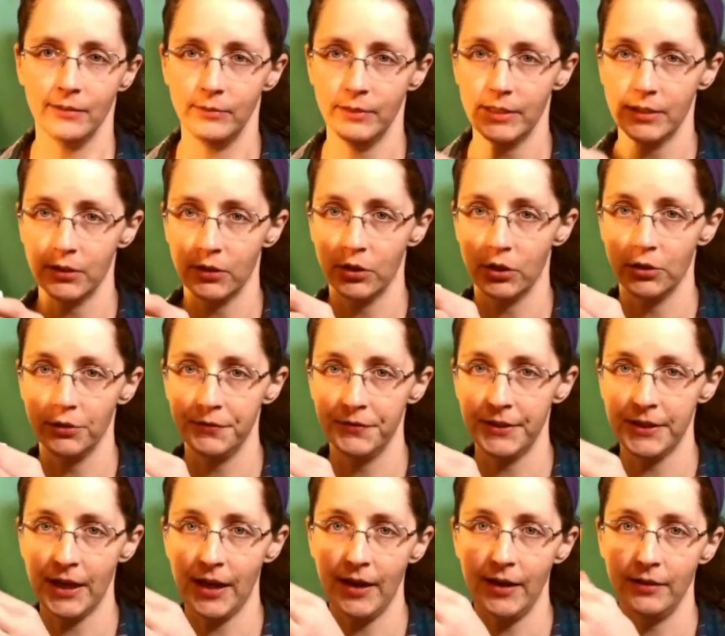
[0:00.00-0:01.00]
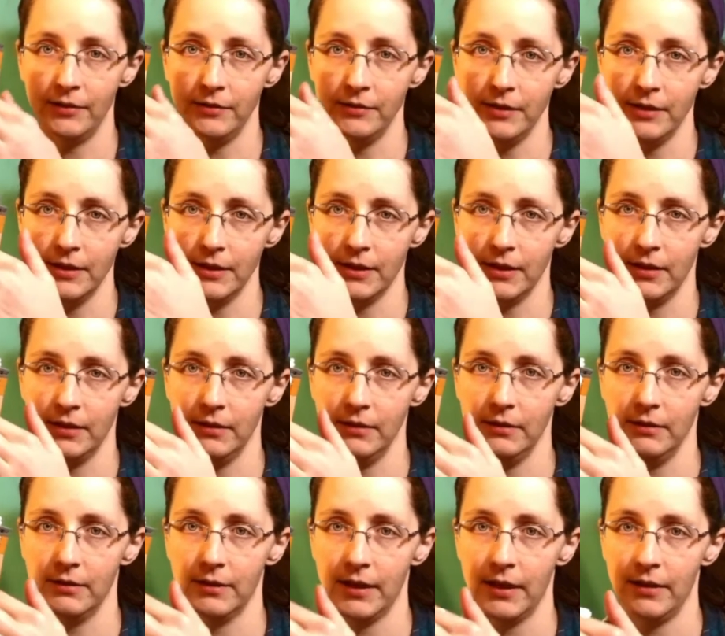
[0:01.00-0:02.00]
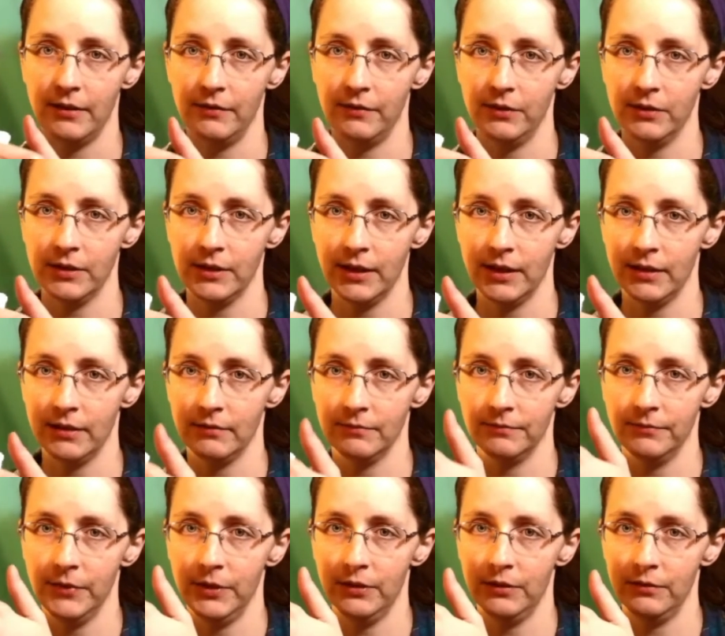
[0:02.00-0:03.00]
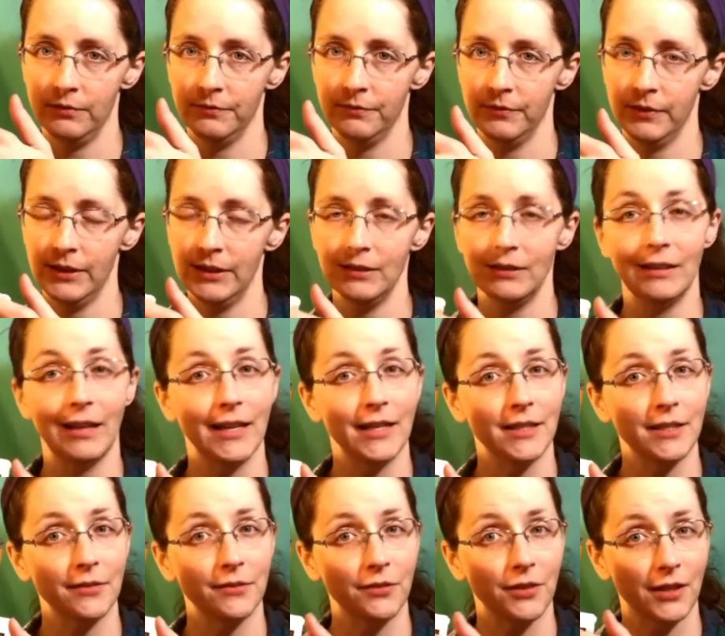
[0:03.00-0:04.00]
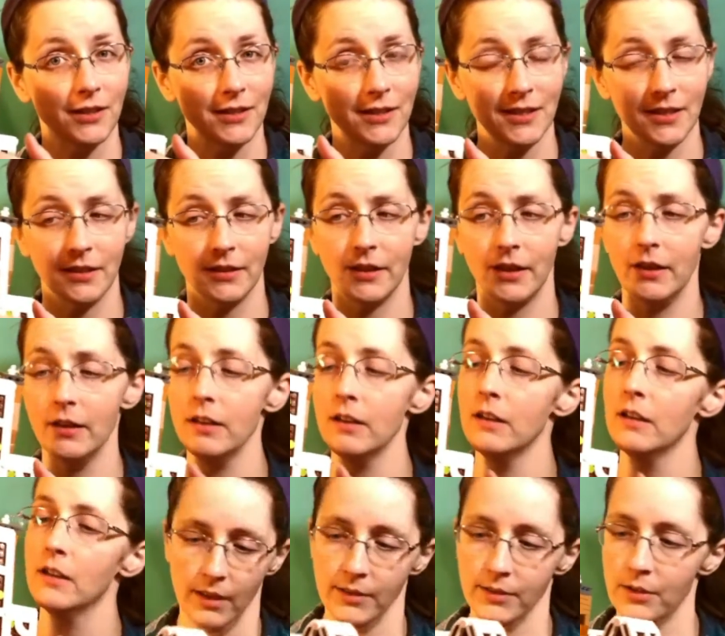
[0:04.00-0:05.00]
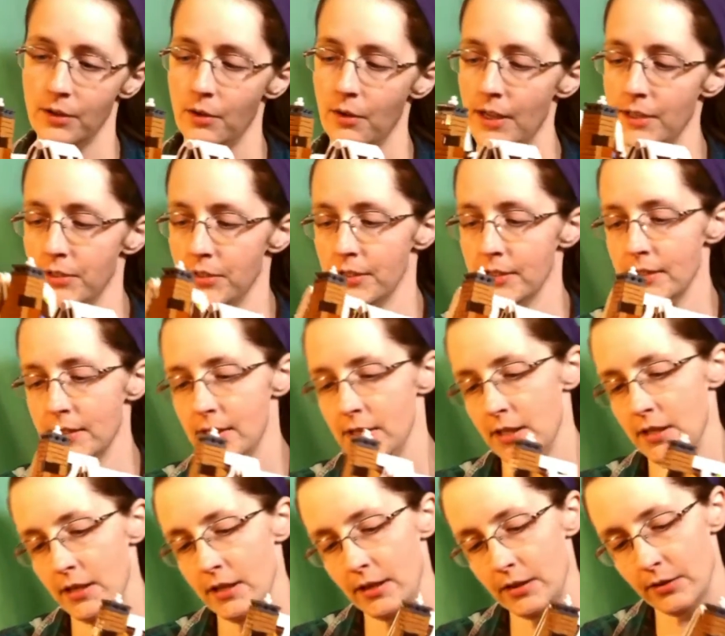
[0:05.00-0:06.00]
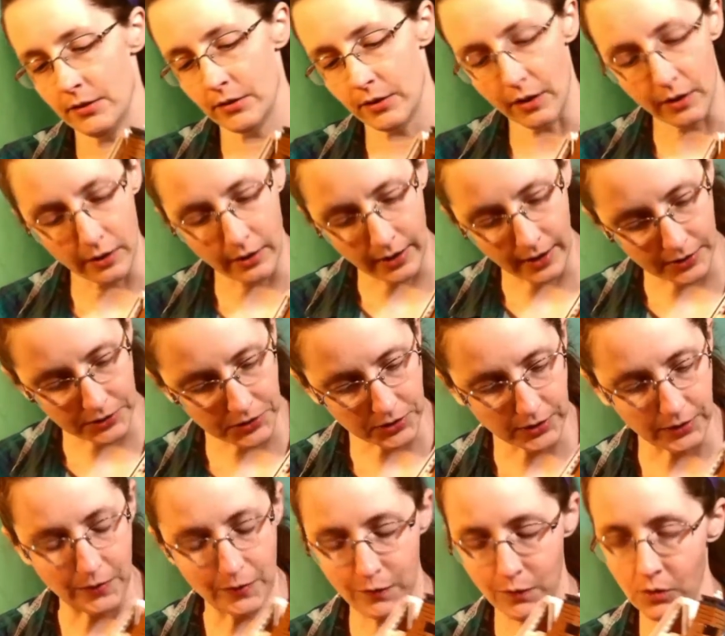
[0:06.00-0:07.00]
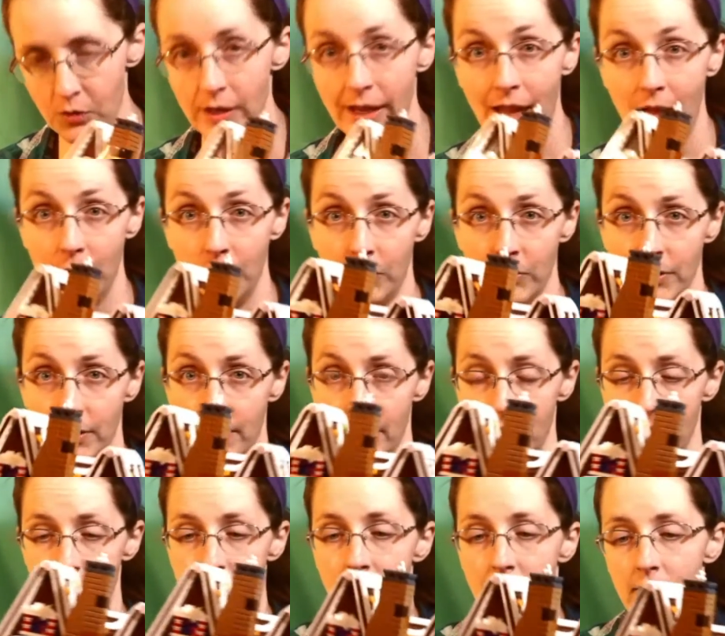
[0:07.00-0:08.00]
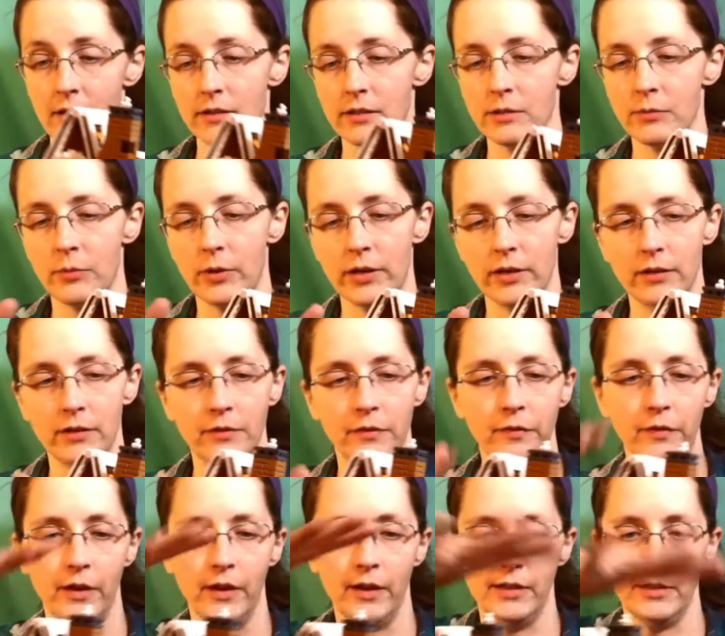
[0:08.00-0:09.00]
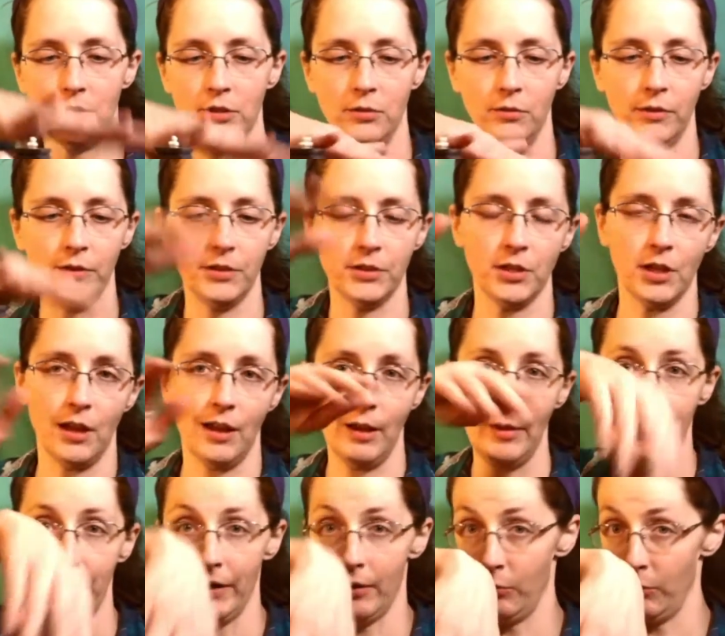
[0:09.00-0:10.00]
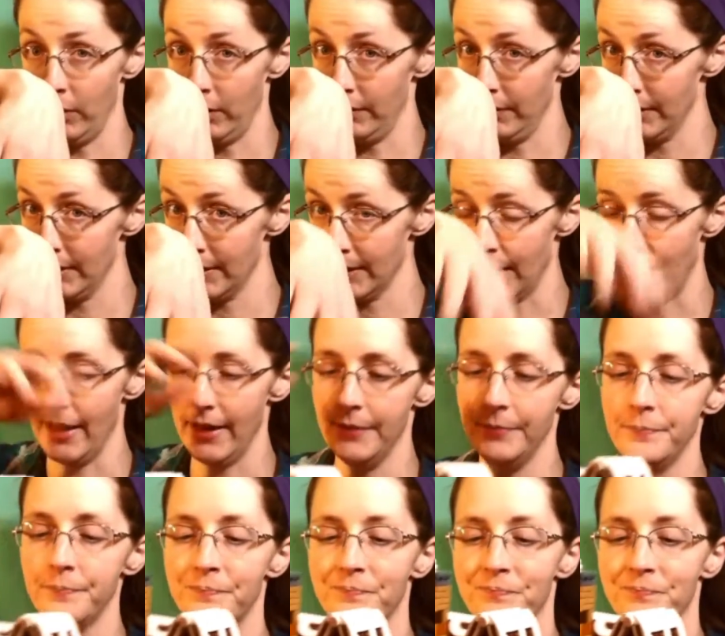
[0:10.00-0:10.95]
with the curved tiles. Kind of looks like, you know, little lines of frosting there. So as you can see, there are actually 4 gables on this house. One in the front, 2 on the top, and 1 on the side.